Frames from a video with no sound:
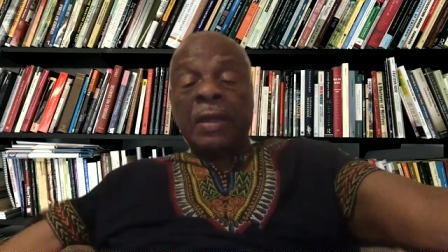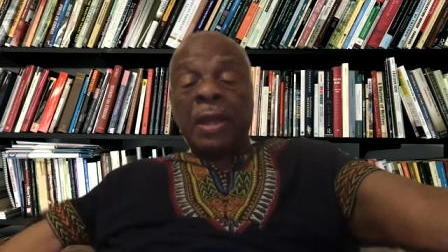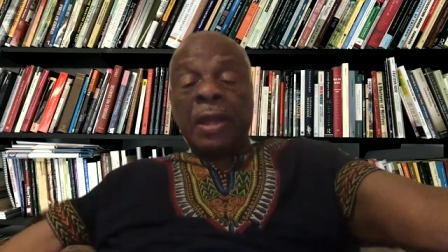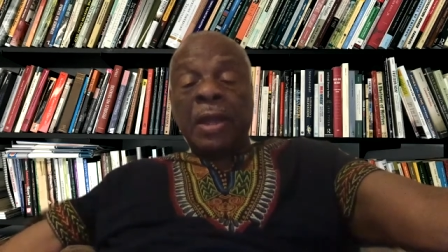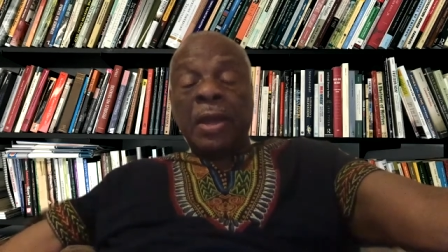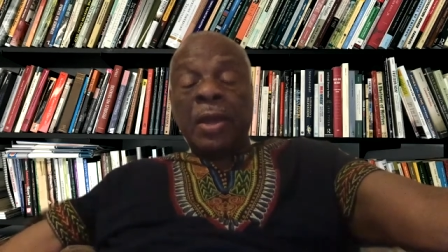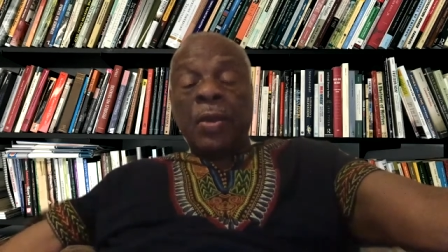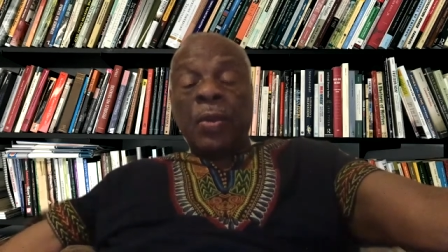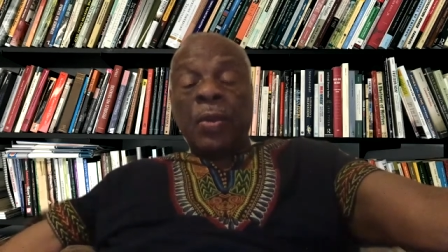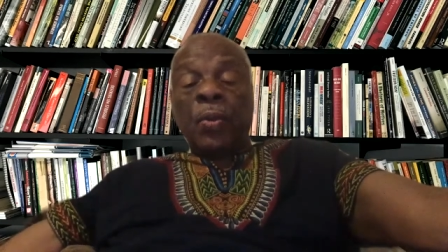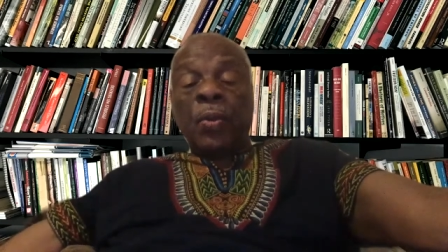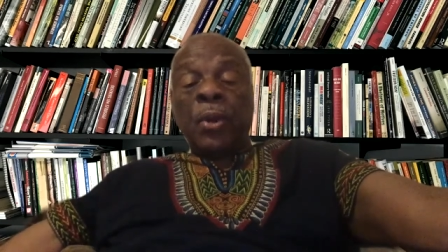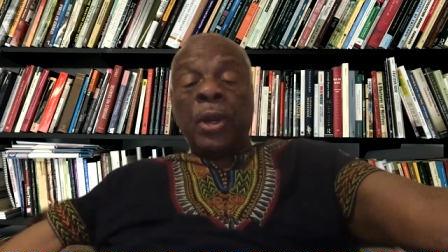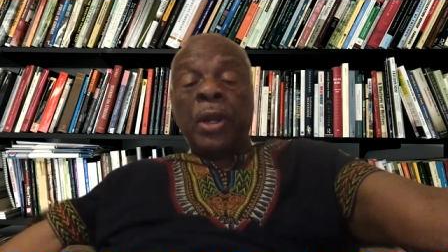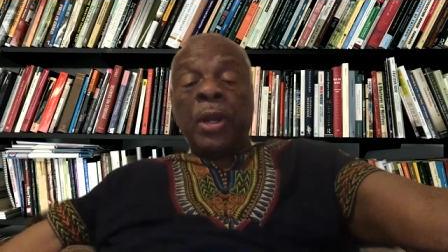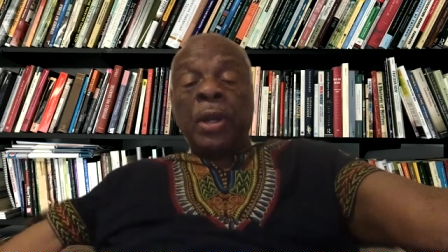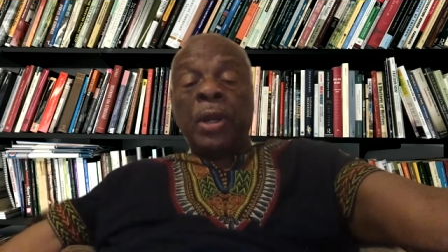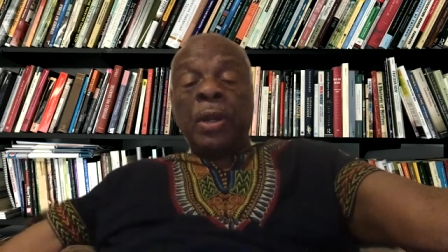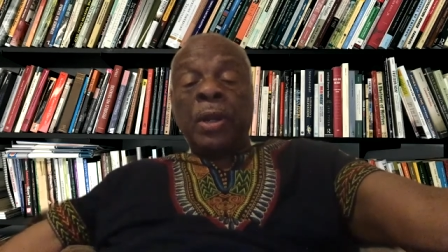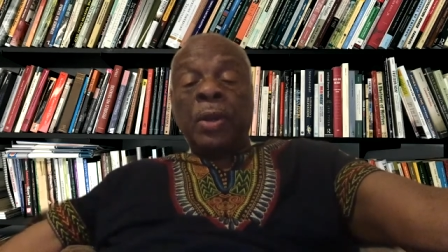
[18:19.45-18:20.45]
where
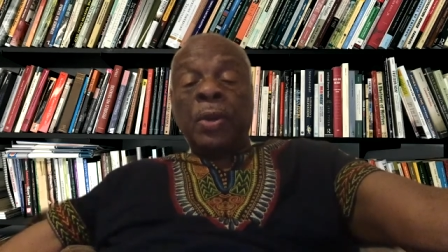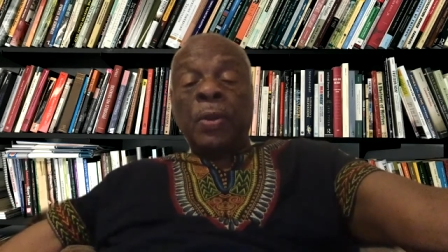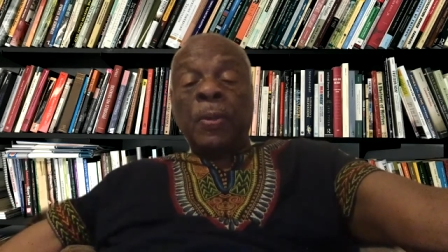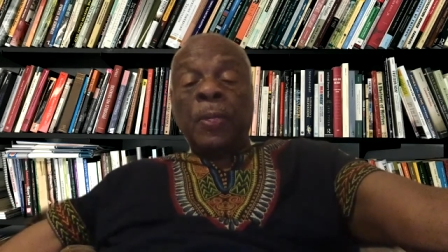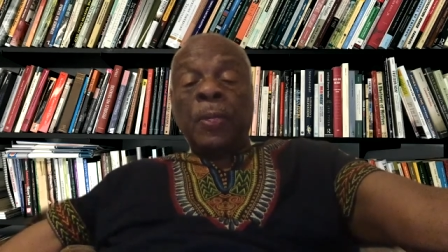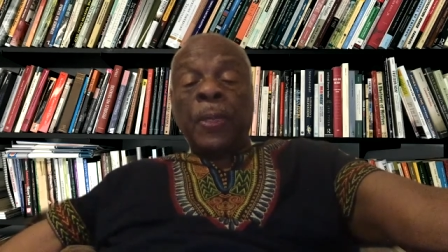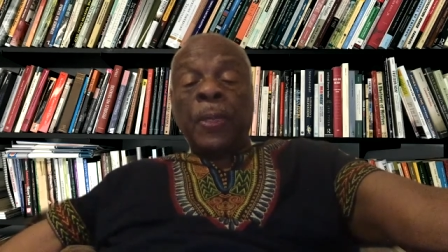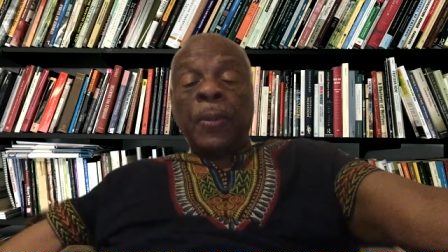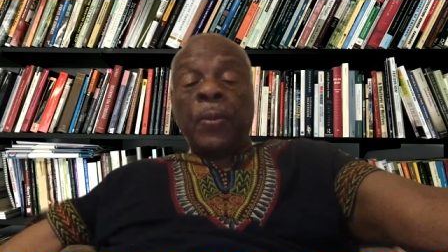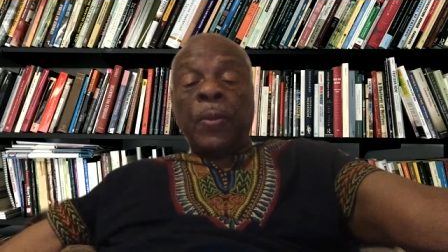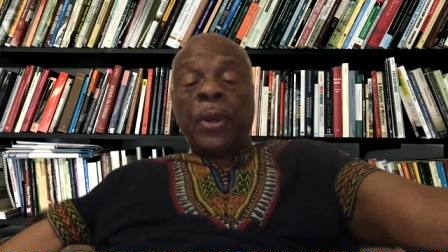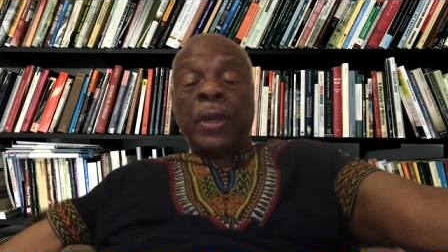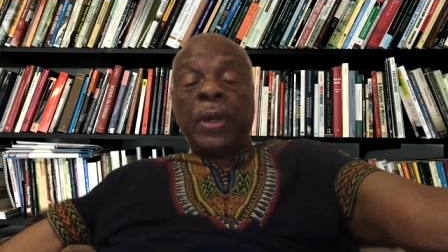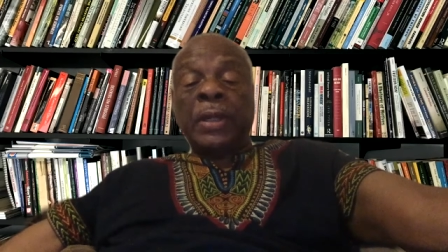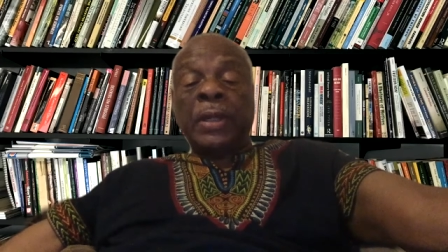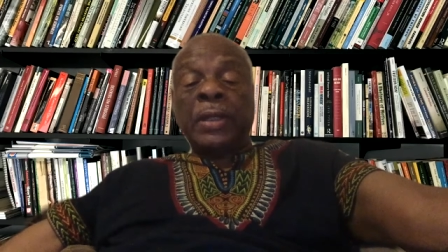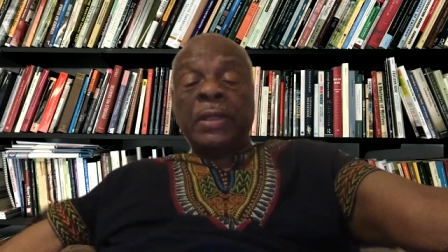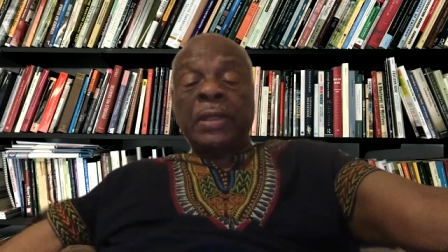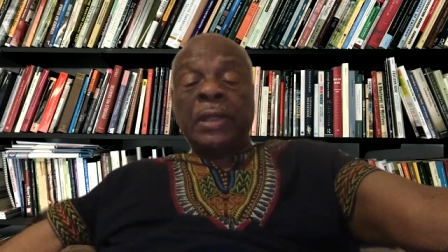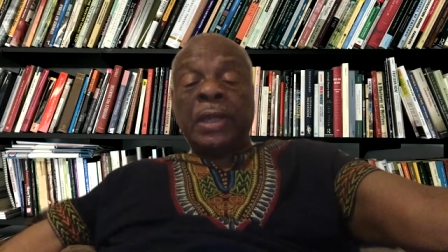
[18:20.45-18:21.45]
what is
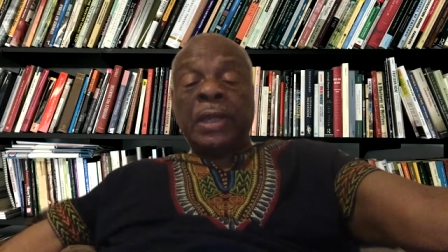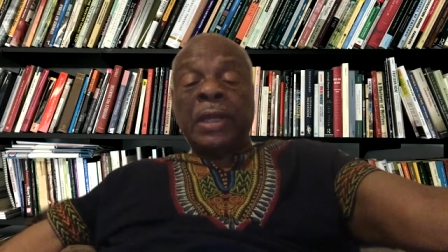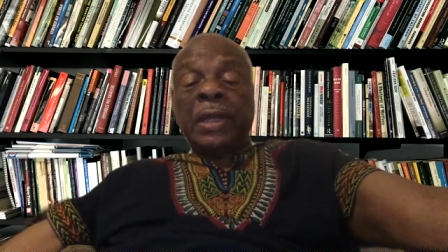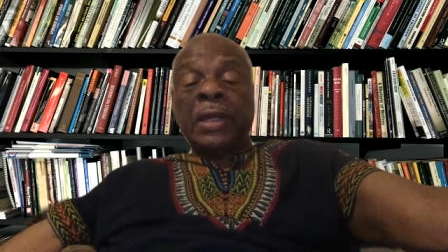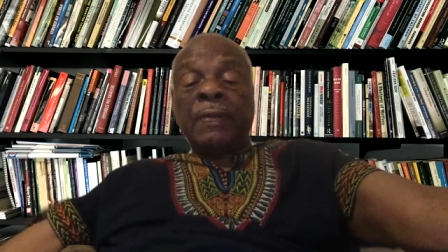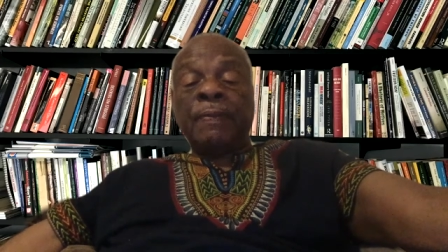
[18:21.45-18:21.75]
in